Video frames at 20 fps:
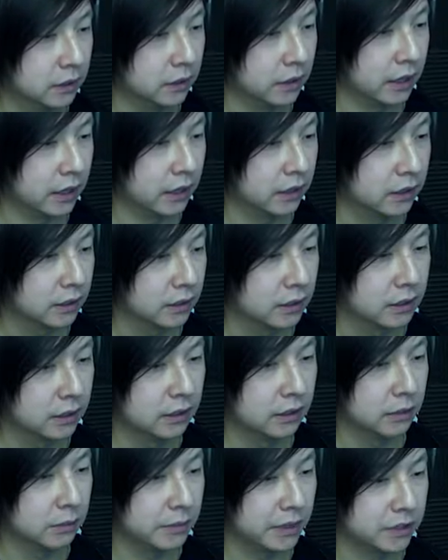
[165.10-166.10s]
ugh.
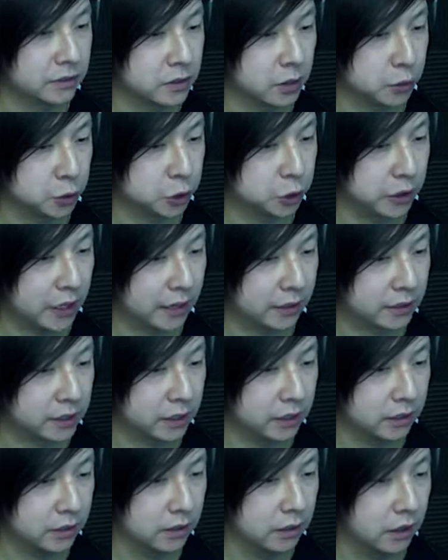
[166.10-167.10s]
They'll make us all
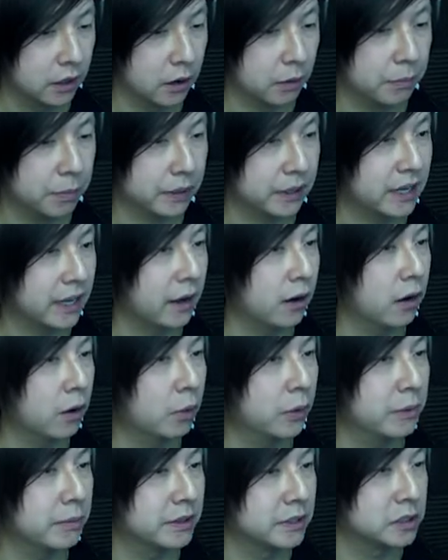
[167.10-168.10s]
shocked.
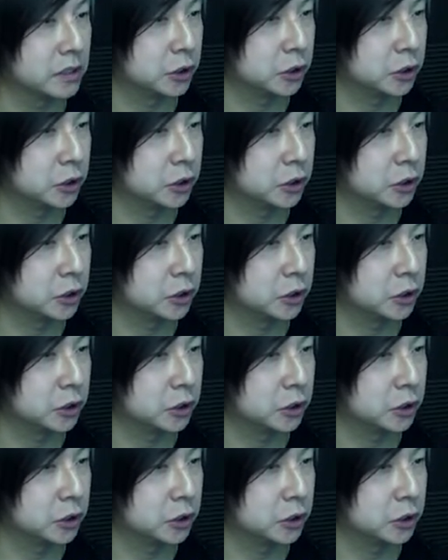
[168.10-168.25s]
We missed